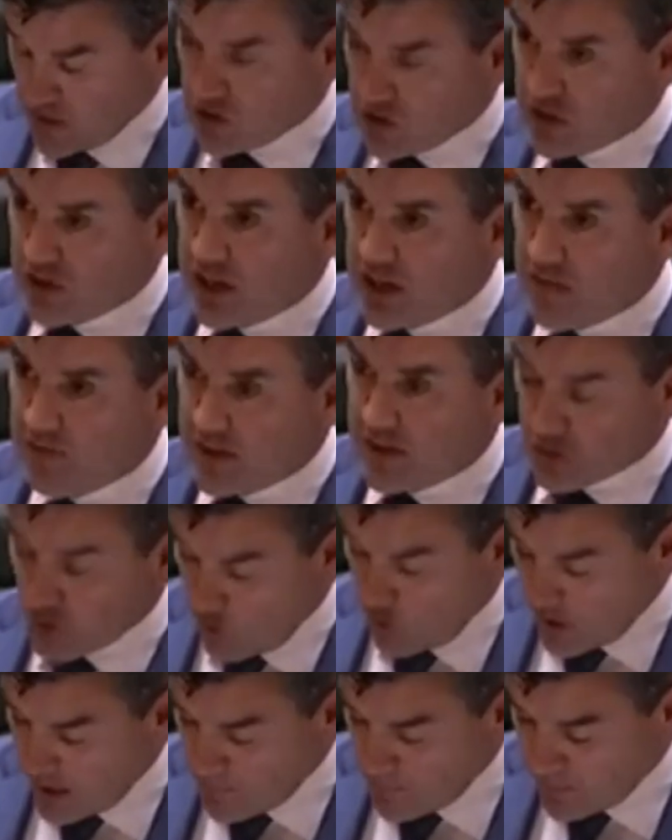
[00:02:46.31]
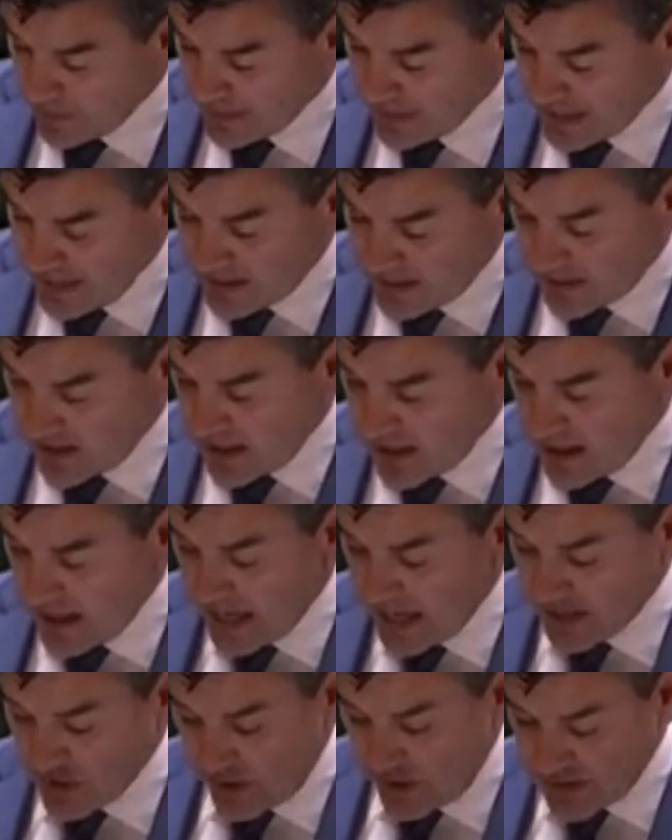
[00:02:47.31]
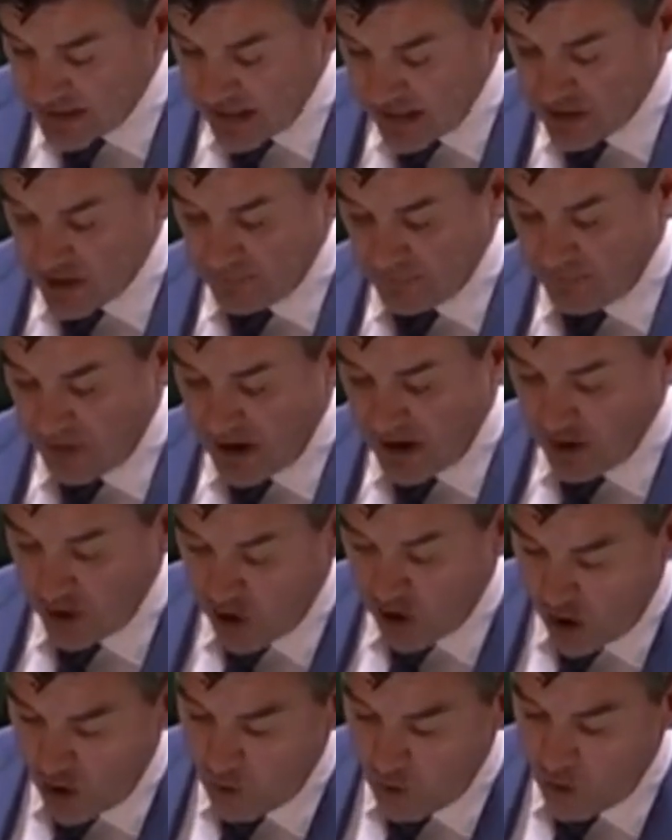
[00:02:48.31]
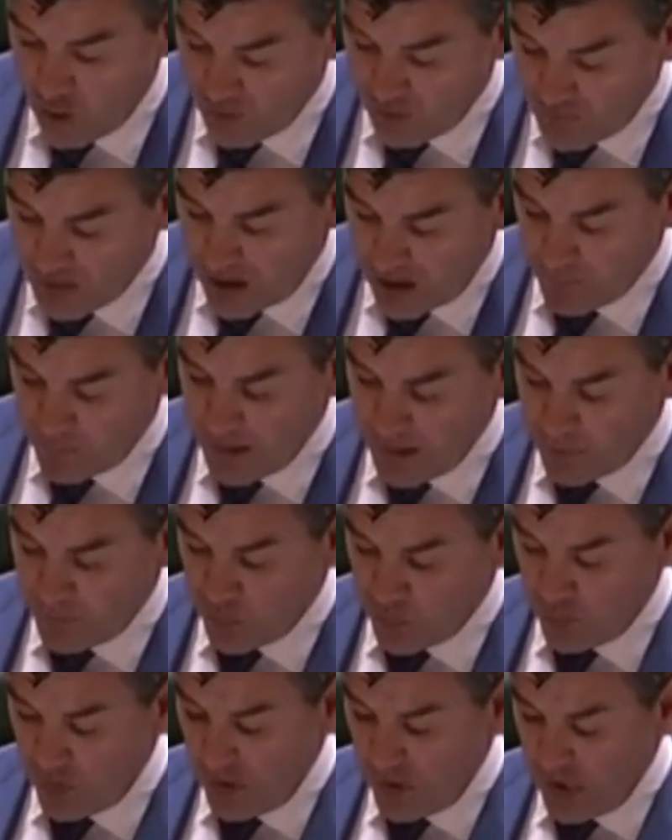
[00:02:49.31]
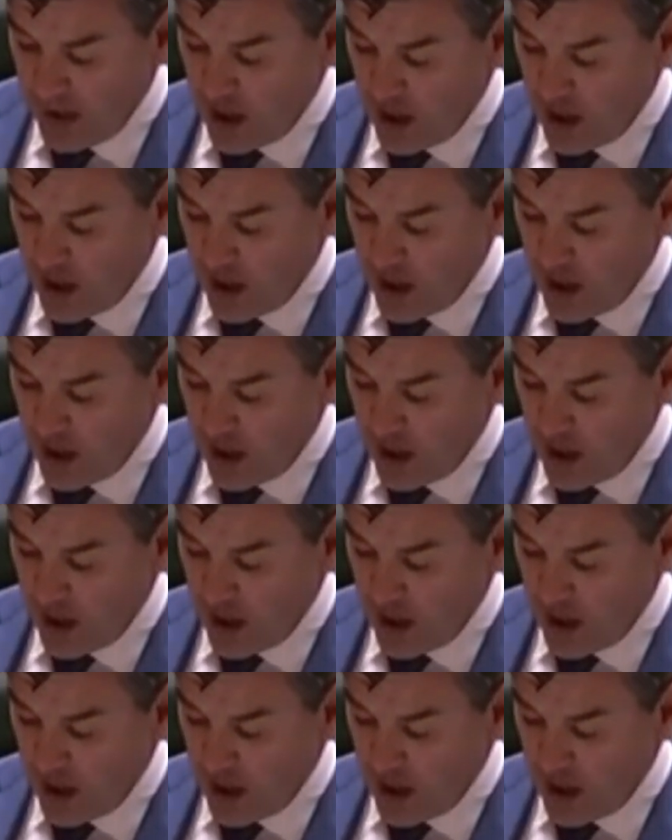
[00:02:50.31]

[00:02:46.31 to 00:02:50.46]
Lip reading: She said Victoria Police has identified a cohort of young people